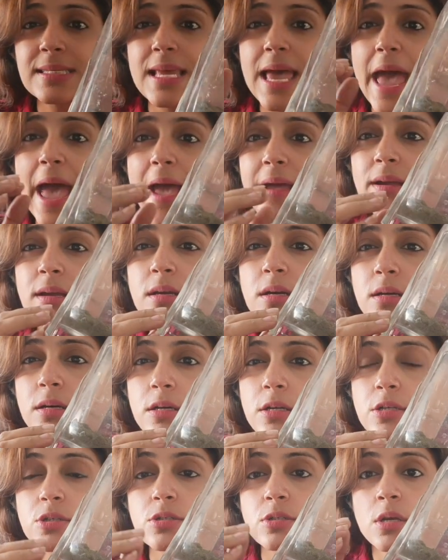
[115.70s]
anger,
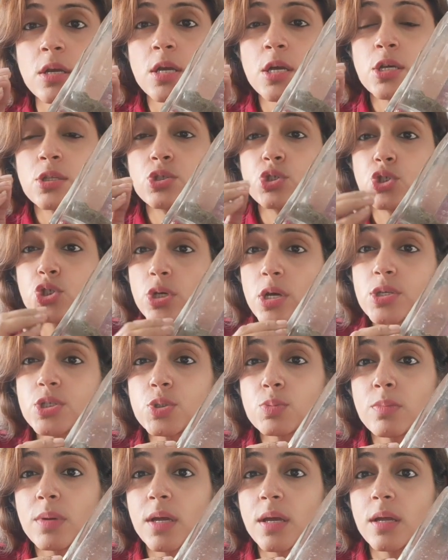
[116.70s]

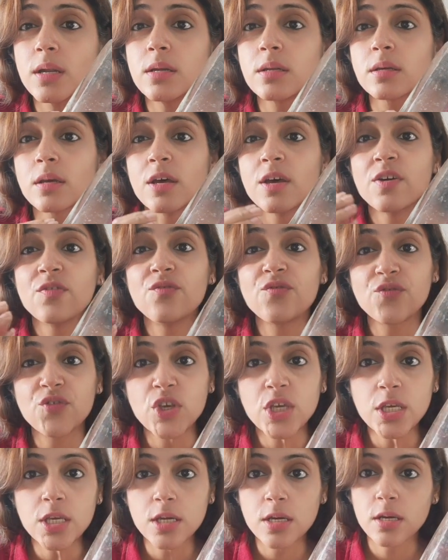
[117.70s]
judgment,
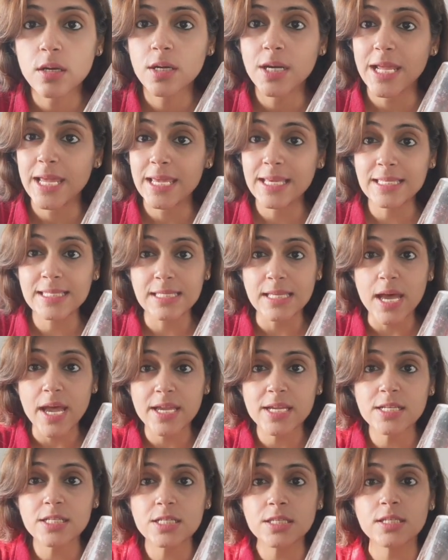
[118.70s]
fear,
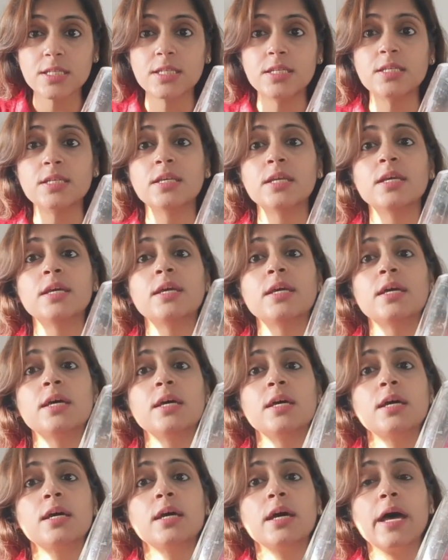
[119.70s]
anxiety,
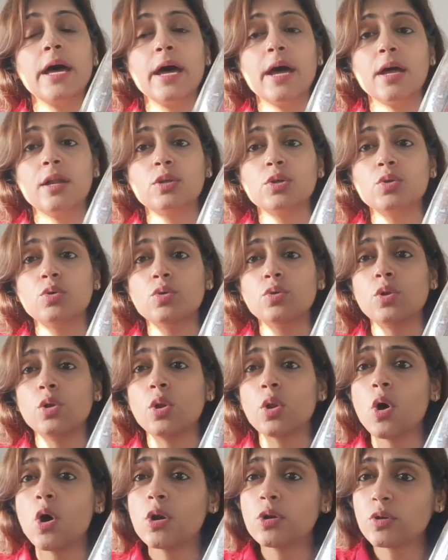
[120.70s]
and
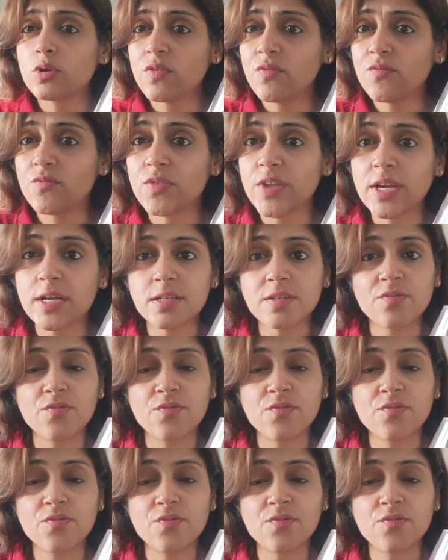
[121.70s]
lot of negative